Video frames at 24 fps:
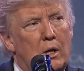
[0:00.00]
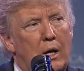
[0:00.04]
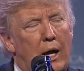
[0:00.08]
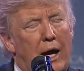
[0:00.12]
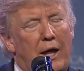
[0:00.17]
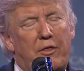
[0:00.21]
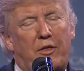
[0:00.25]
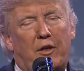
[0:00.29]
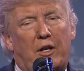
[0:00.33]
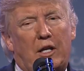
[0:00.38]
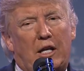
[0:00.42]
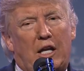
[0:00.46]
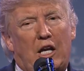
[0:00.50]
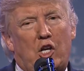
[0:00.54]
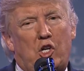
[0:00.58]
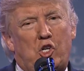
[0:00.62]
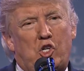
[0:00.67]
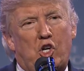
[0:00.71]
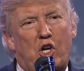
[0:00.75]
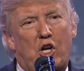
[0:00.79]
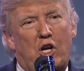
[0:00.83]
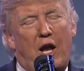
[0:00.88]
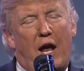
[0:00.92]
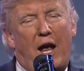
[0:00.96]
And the
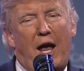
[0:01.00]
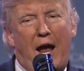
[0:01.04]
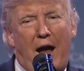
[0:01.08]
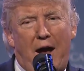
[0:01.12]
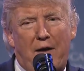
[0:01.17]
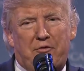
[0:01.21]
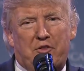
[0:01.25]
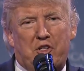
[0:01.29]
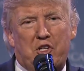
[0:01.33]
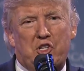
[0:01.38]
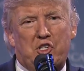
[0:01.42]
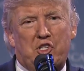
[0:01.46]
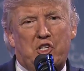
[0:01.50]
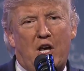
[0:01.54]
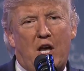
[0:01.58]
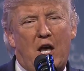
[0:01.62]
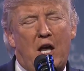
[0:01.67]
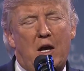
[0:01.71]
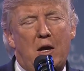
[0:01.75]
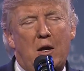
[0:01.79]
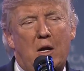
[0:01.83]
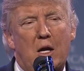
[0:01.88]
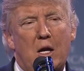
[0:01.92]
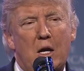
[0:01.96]
Legion, I have to
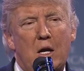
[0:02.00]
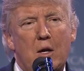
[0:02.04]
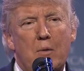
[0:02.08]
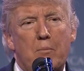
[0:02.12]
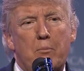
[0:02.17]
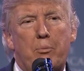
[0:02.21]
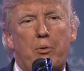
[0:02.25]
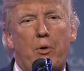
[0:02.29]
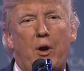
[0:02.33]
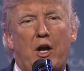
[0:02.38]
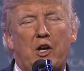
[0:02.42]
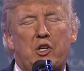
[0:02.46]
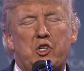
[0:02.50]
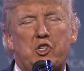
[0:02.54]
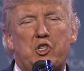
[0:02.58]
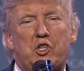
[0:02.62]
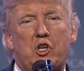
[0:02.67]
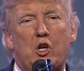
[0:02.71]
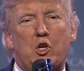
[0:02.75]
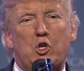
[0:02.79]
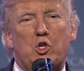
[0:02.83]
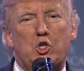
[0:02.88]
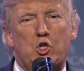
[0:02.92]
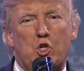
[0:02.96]
say,
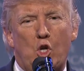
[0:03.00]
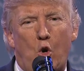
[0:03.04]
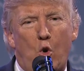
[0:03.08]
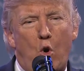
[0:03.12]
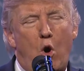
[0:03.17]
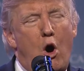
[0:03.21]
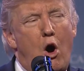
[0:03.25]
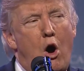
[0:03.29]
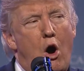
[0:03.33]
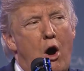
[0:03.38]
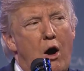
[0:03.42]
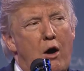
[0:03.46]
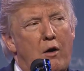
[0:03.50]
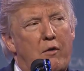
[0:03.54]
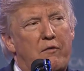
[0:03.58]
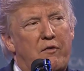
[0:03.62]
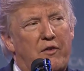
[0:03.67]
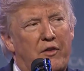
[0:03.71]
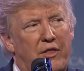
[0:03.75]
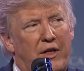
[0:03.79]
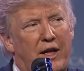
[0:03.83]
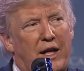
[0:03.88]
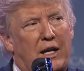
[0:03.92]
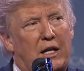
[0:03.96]
pressed so hard
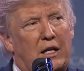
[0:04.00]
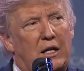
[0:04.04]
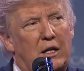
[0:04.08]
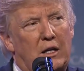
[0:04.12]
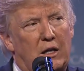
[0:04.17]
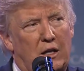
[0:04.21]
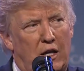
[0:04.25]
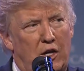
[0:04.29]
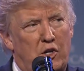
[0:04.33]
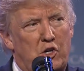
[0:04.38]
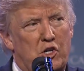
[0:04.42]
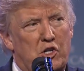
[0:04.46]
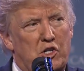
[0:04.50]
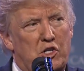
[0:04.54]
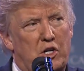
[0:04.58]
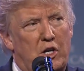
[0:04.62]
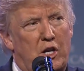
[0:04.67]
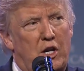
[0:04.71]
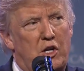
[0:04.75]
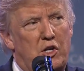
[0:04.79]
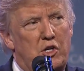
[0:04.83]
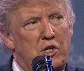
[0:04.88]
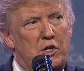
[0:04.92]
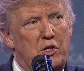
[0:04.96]
for that
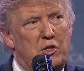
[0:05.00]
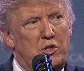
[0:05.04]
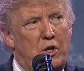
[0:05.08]
legislation.